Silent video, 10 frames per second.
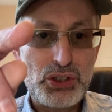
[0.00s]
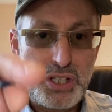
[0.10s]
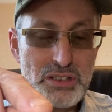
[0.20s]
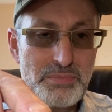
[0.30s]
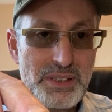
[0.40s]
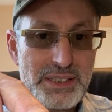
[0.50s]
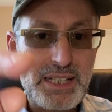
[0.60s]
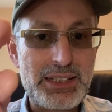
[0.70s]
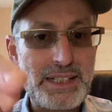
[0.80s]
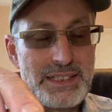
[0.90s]
adjustment
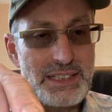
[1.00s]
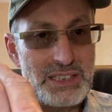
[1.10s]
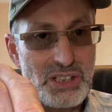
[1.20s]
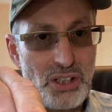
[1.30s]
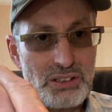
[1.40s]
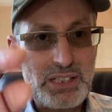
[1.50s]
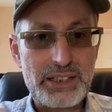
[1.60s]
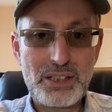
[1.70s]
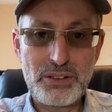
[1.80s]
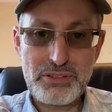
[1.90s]
that this has got
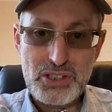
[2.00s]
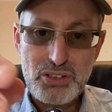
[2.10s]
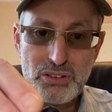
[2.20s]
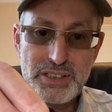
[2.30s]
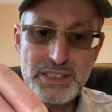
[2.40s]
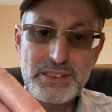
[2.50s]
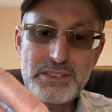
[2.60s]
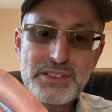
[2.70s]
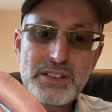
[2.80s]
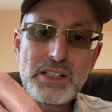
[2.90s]
and the original
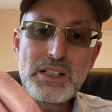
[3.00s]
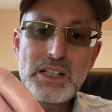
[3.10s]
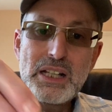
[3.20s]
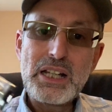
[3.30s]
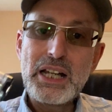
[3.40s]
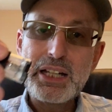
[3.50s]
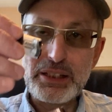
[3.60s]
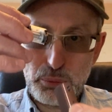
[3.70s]
didn't. And the